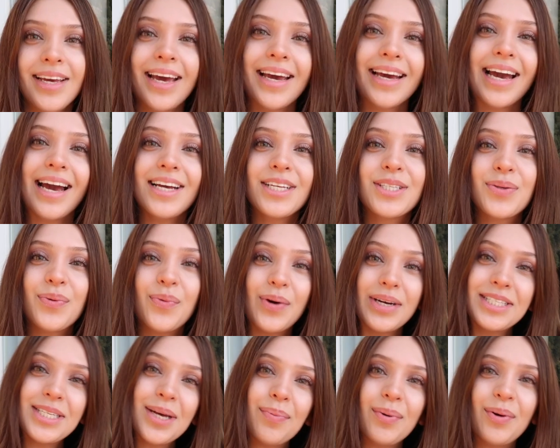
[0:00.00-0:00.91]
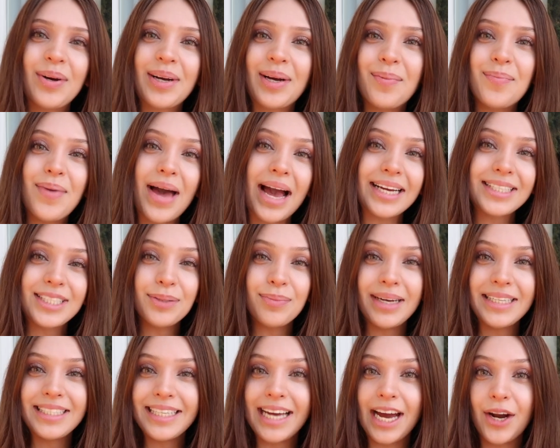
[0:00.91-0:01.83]
Hey guys, what's up and welcome back to
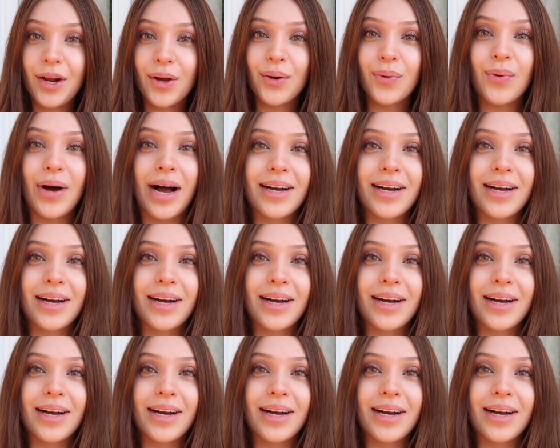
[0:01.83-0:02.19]
my channel.